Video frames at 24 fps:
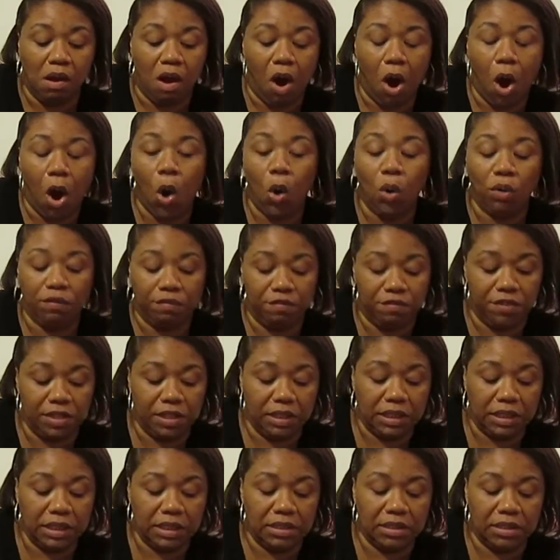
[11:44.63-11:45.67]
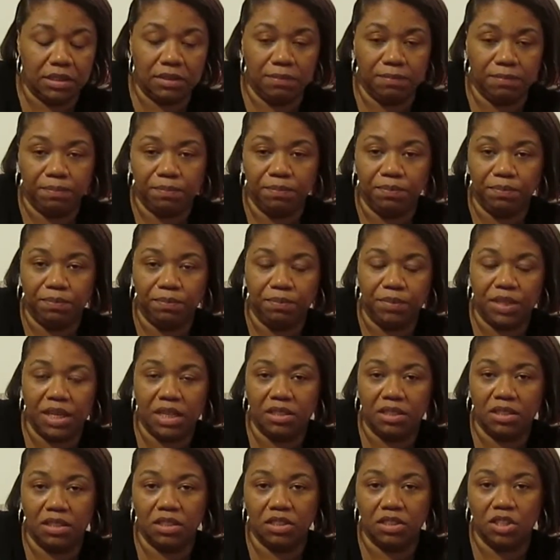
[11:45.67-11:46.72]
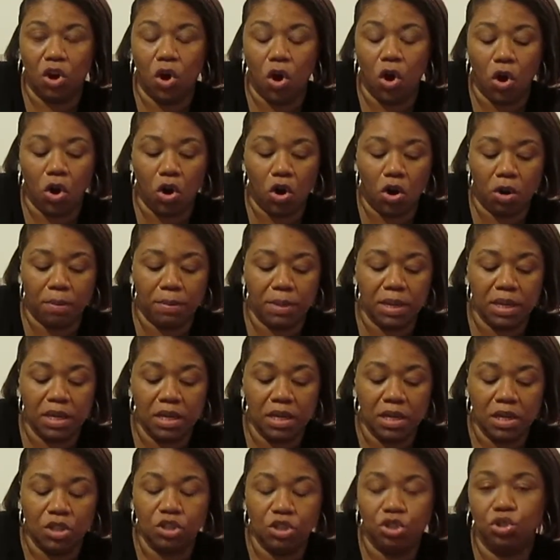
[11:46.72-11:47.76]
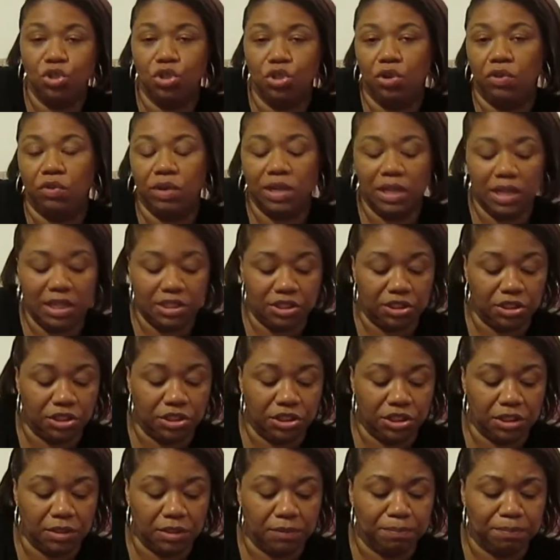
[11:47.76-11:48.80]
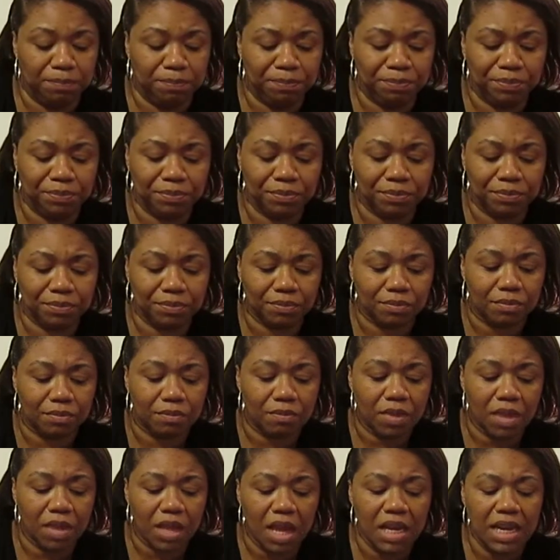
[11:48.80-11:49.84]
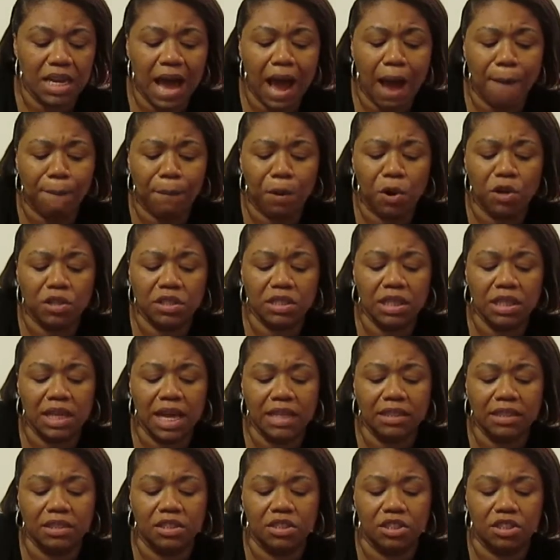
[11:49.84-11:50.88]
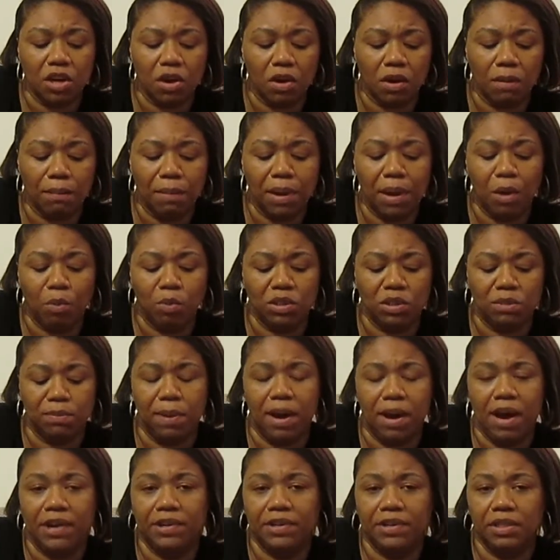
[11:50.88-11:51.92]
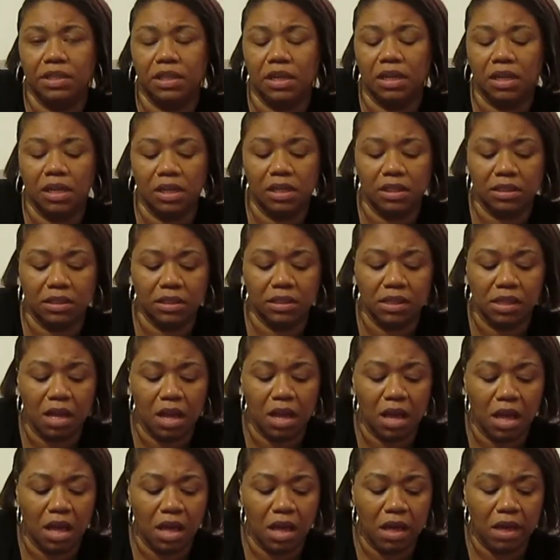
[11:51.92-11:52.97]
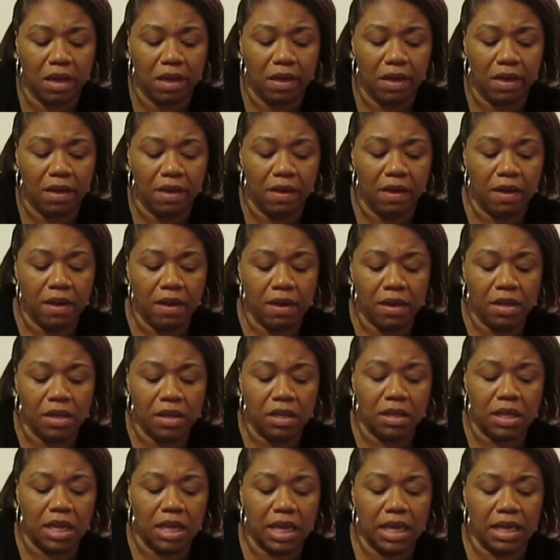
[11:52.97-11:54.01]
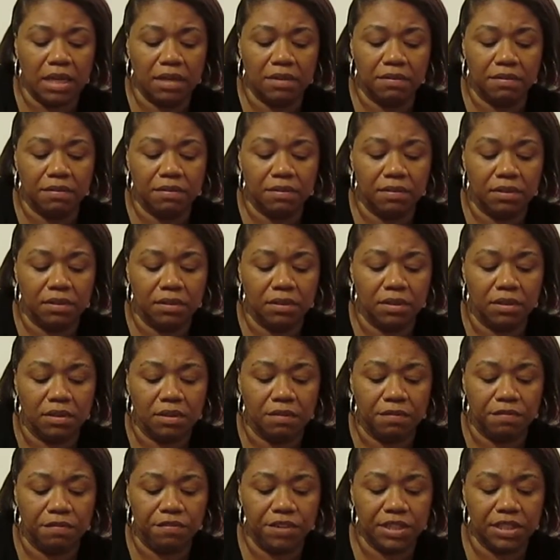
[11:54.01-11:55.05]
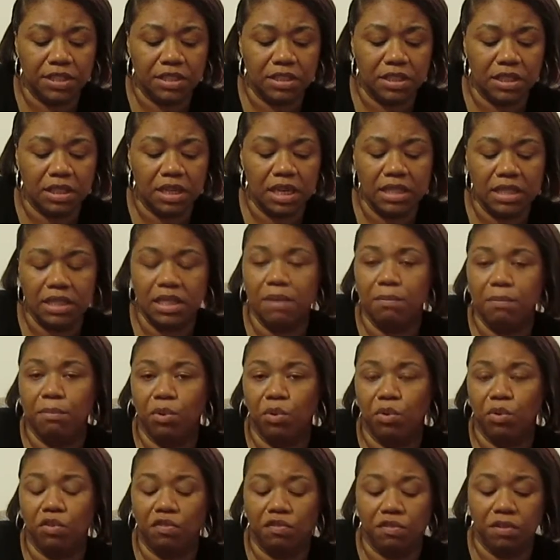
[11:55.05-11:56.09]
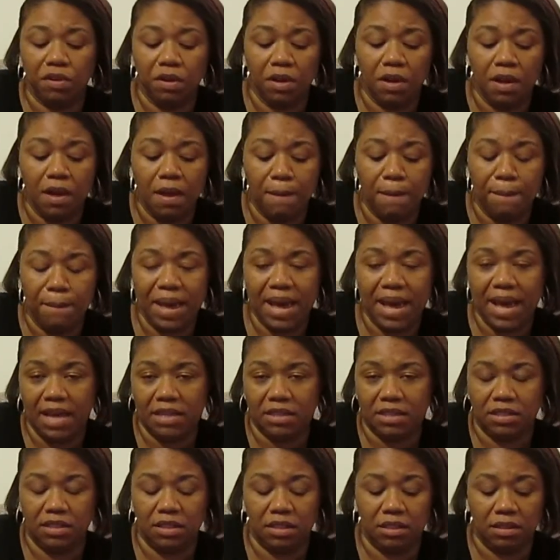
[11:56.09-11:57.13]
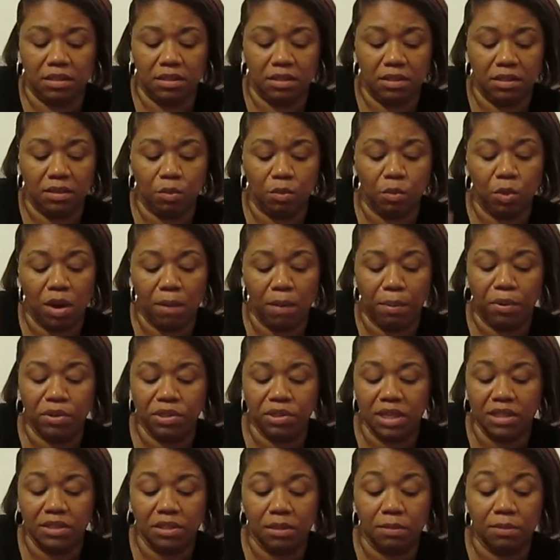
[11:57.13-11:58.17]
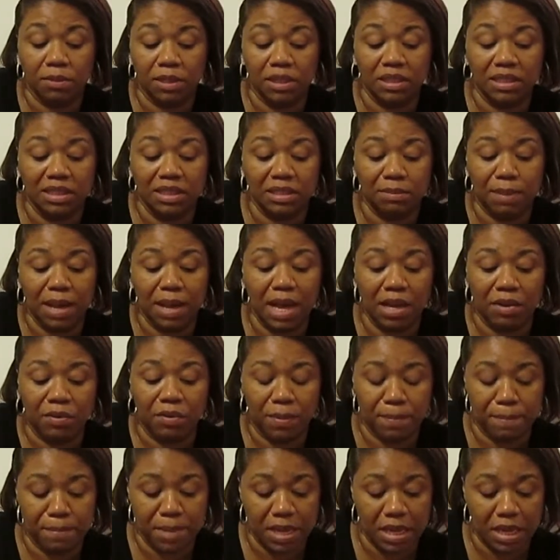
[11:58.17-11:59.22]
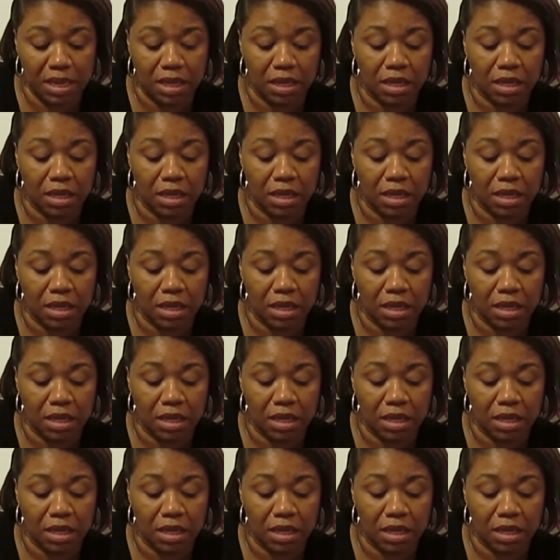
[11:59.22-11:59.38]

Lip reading: old feelings that does harm to your relationship. Now, I personally like to talk about what's bothering us and fix it and then move past it. Well, I personally like something that's bothering me.